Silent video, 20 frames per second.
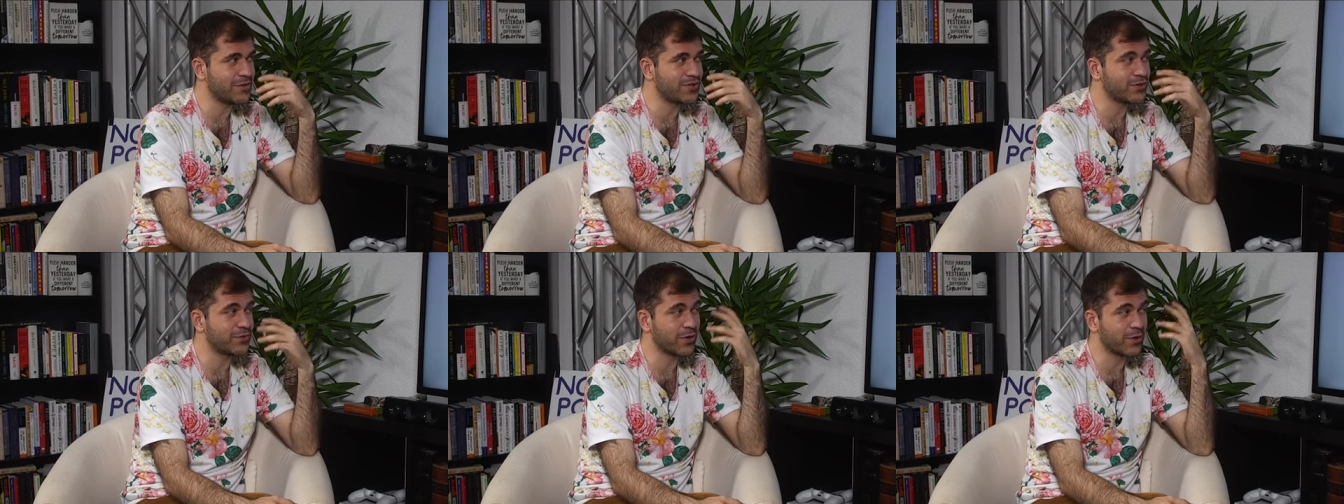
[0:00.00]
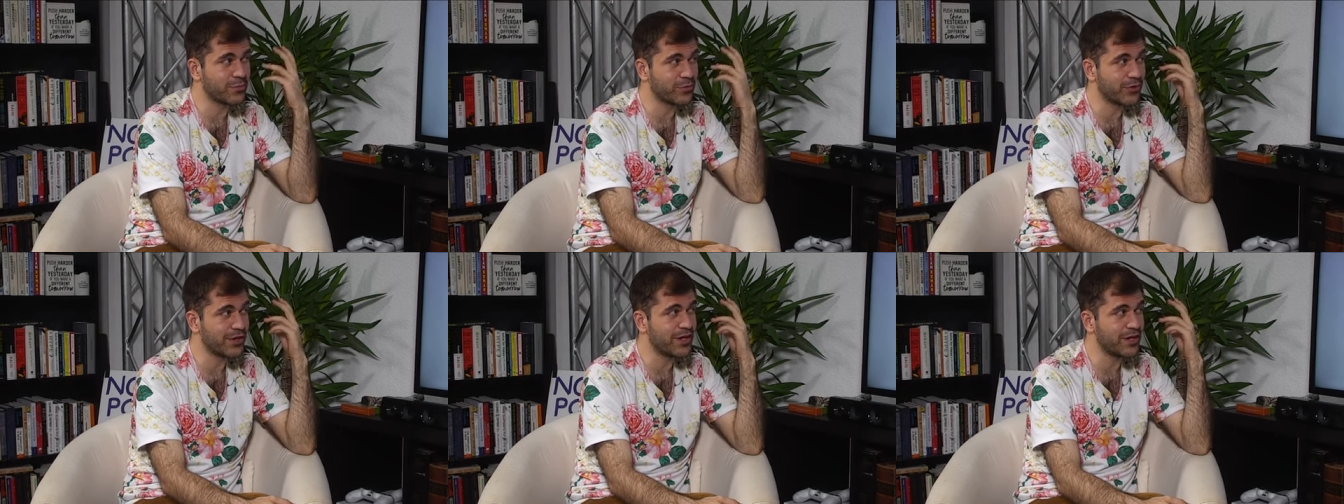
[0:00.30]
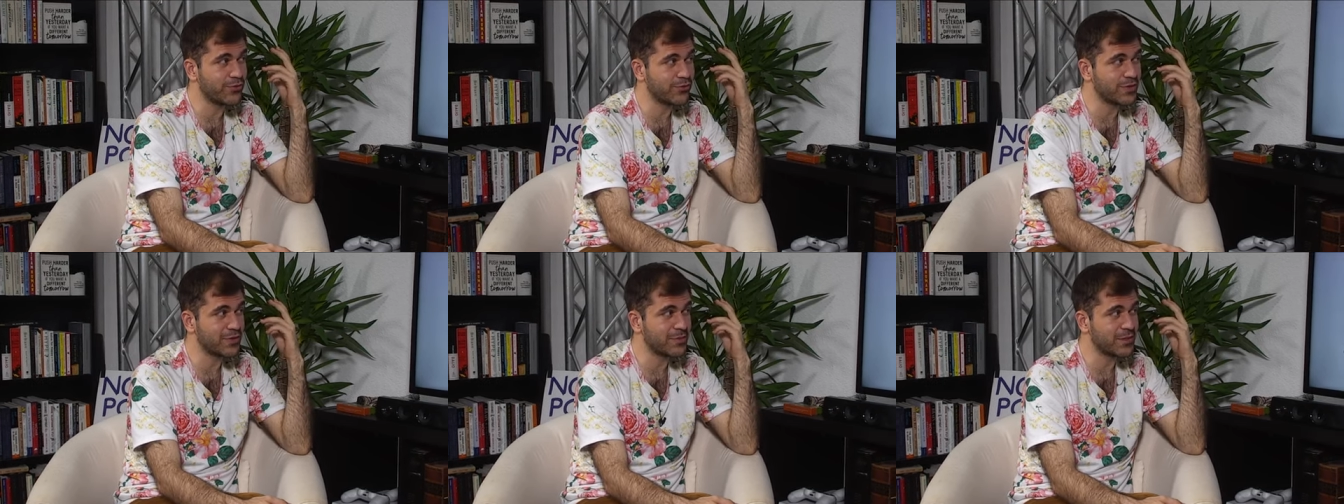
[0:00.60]
So our brain
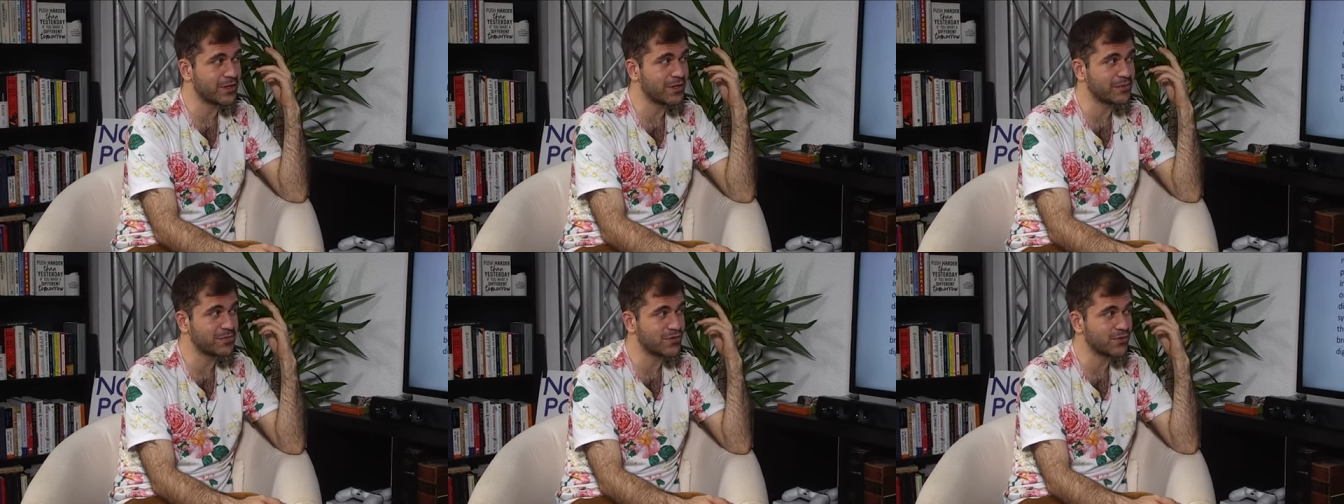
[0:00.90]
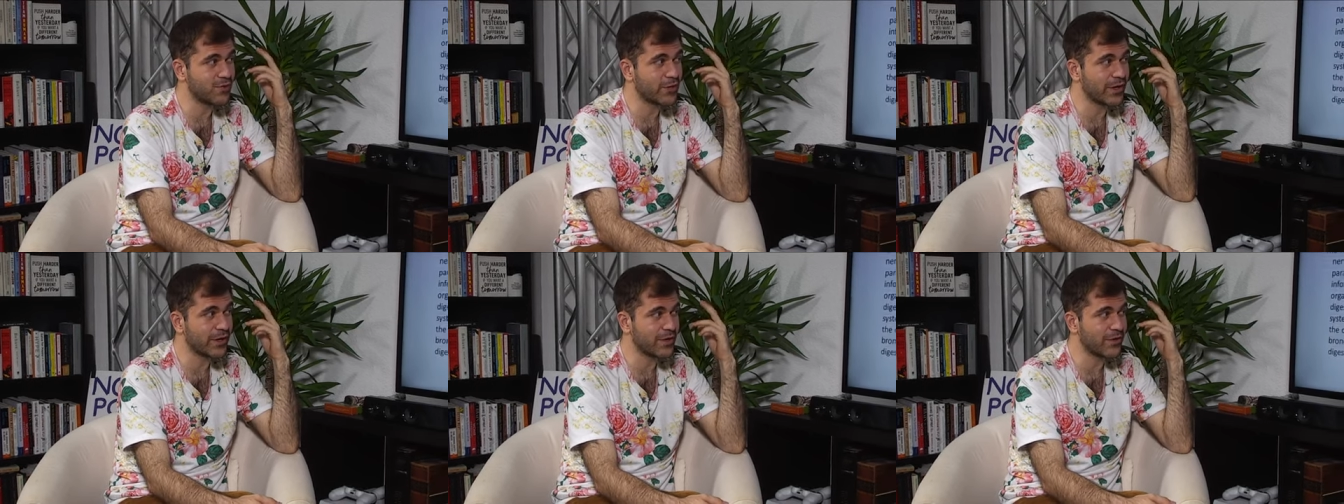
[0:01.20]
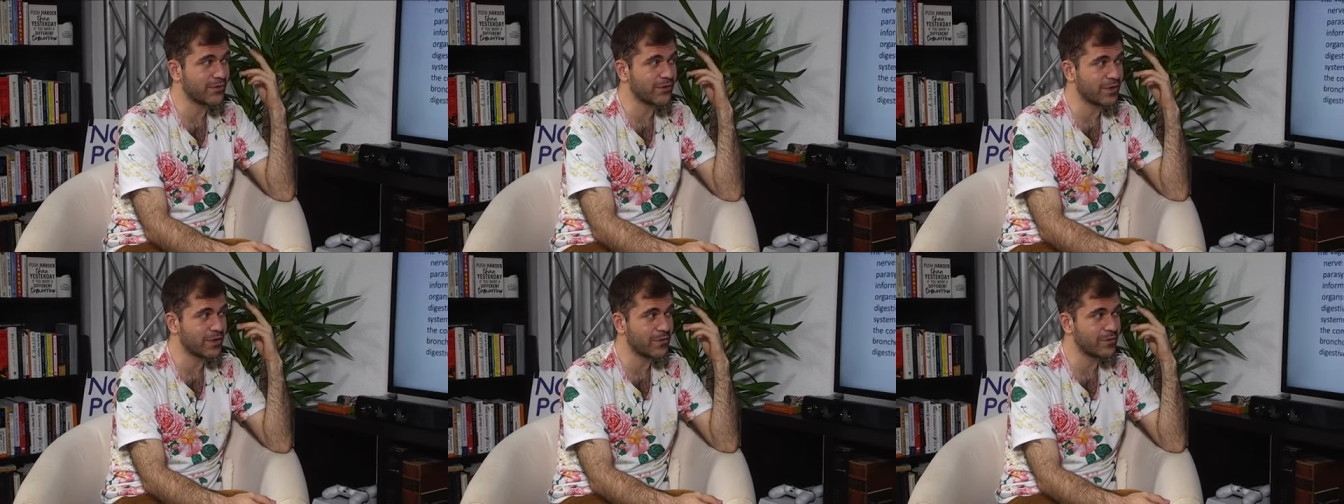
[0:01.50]
only becomes aware
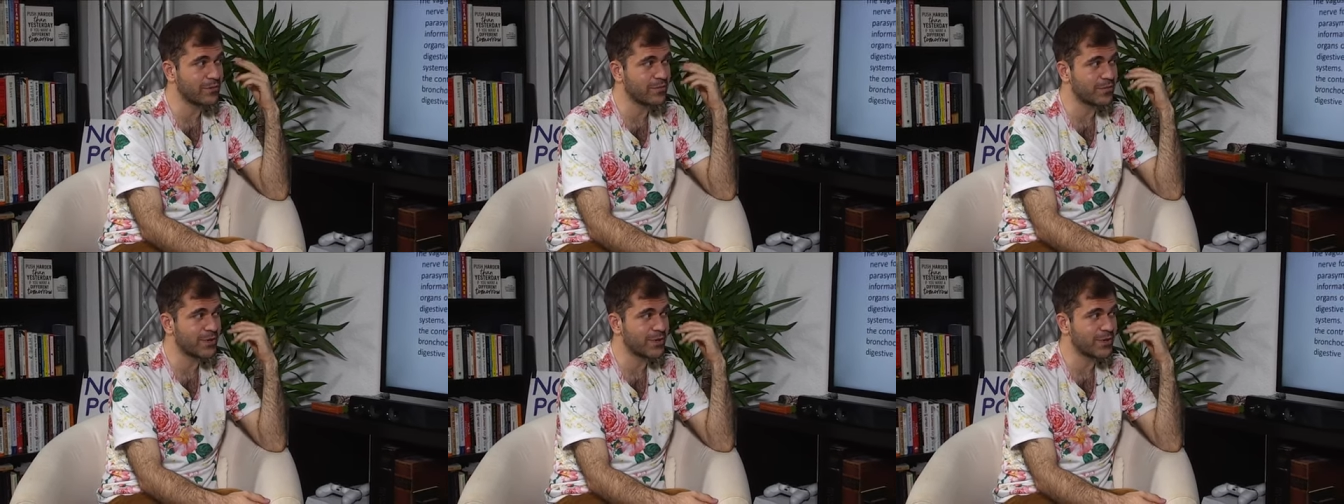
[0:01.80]
of them